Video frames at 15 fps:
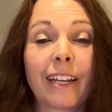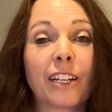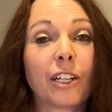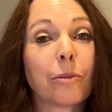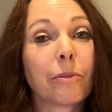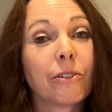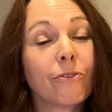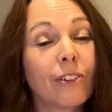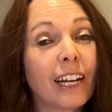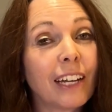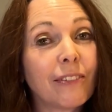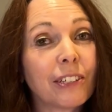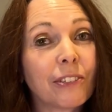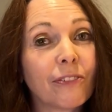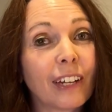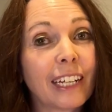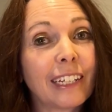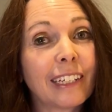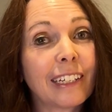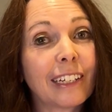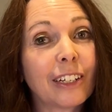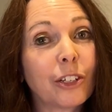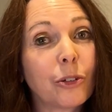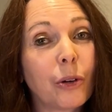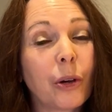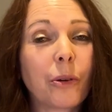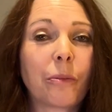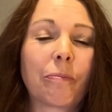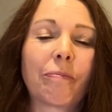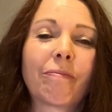Number 5 is finding a new
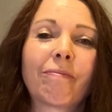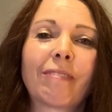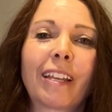home.